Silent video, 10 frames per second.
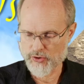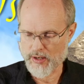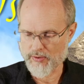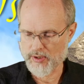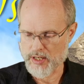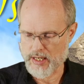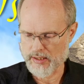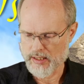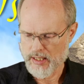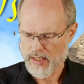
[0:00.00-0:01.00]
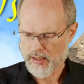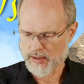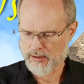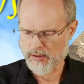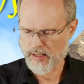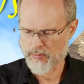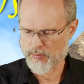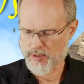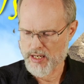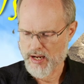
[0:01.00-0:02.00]
to our God. Let the labor
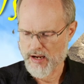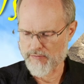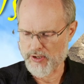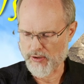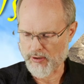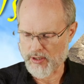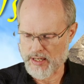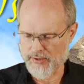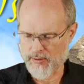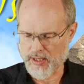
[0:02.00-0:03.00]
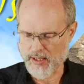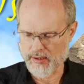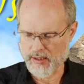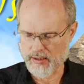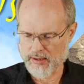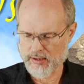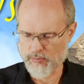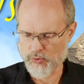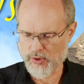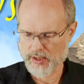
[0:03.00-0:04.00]
be heavier on the men, and let
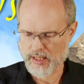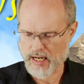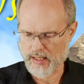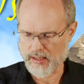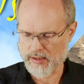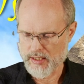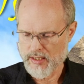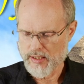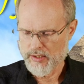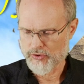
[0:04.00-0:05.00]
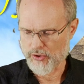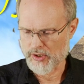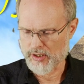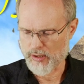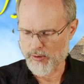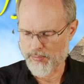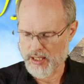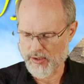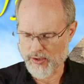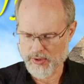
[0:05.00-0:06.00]
them work at it, so that they will
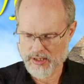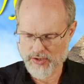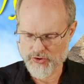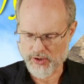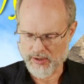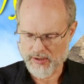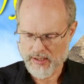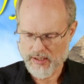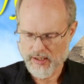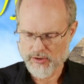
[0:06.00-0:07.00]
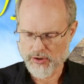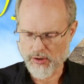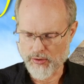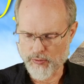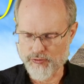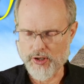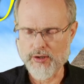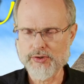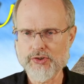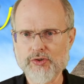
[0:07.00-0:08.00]
pay no attention to
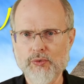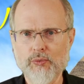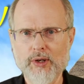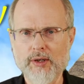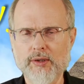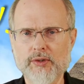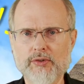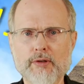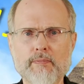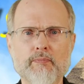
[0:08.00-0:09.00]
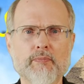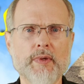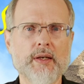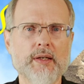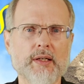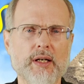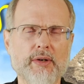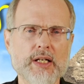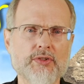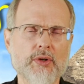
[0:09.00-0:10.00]
false words. All
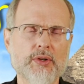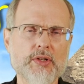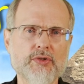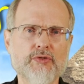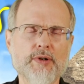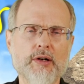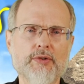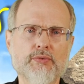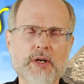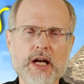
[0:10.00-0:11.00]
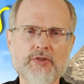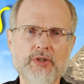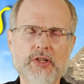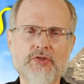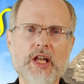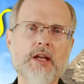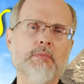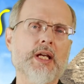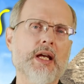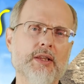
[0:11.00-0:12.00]
right, so this is Pharaoh's reaction the
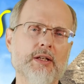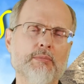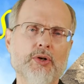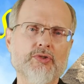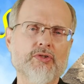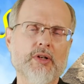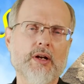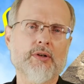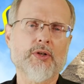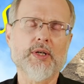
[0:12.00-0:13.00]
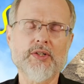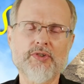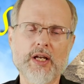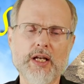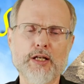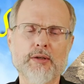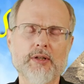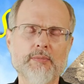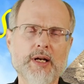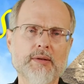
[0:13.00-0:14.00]
same day that Moses and Aaron go in and say, Hey,
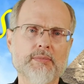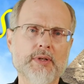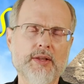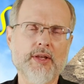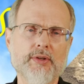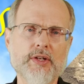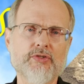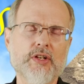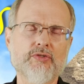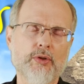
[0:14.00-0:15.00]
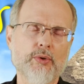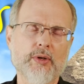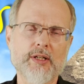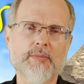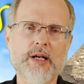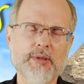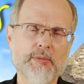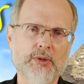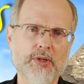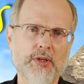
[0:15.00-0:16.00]
let my God, thus says the Lord, let my
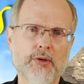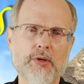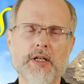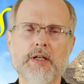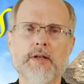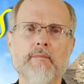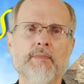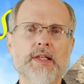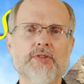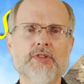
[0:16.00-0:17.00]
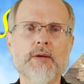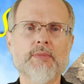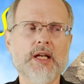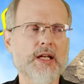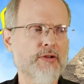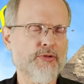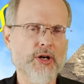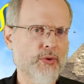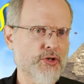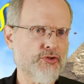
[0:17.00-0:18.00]
people go. The same day,
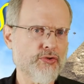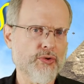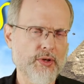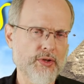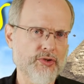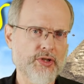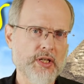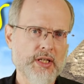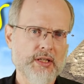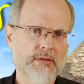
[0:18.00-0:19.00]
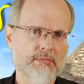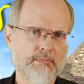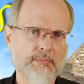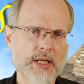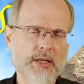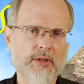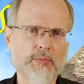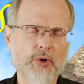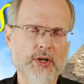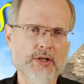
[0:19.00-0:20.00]
Pharaoh issues orders make
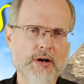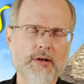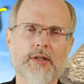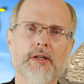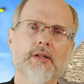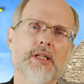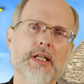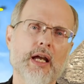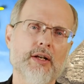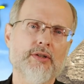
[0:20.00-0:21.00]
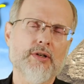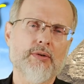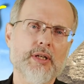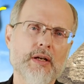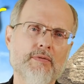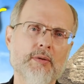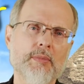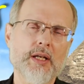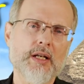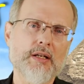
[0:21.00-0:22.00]
them work harder and don't give them
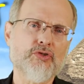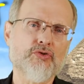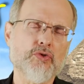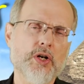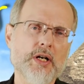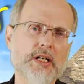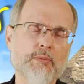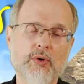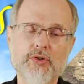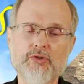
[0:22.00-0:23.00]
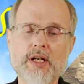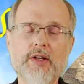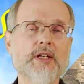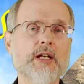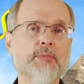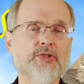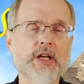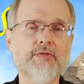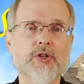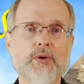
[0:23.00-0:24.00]
any straw anymore. So now the Hebrews
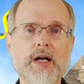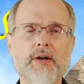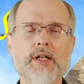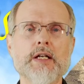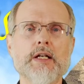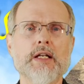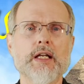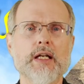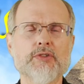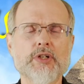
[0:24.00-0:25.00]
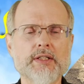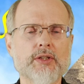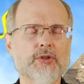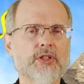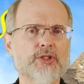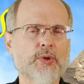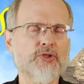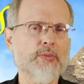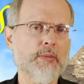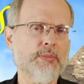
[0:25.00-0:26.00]
have to go out, and it's not that they're going to
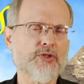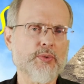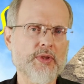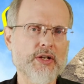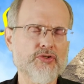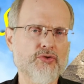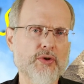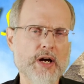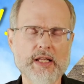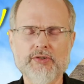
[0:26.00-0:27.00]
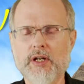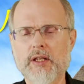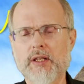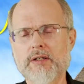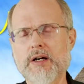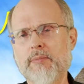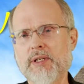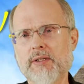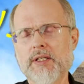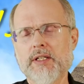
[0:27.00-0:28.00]
supposed to make bricks without straw. That's kind of the
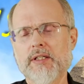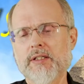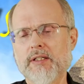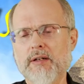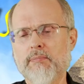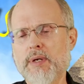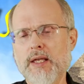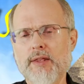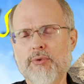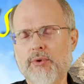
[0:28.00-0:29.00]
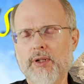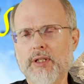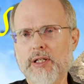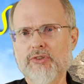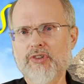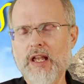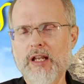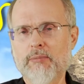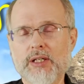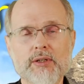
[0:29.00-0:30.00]
common uh, myth or the little
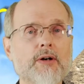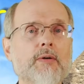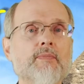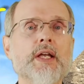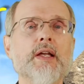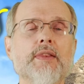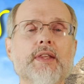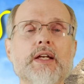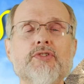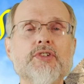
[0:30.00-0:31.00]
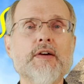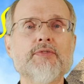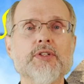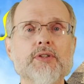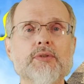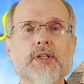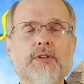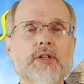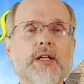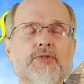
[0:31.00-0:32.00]
saying, but no, they just have to, the,
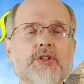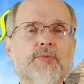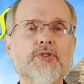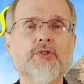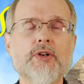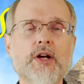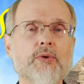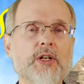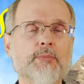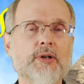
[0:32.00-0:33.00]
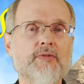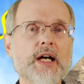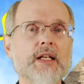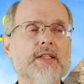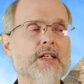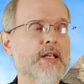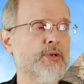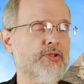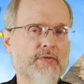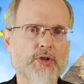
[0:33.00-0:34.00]
the, Egyptians are not going to provide it. The
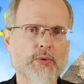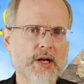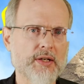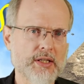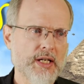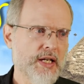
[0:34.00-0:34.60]
Hebrews have to go out and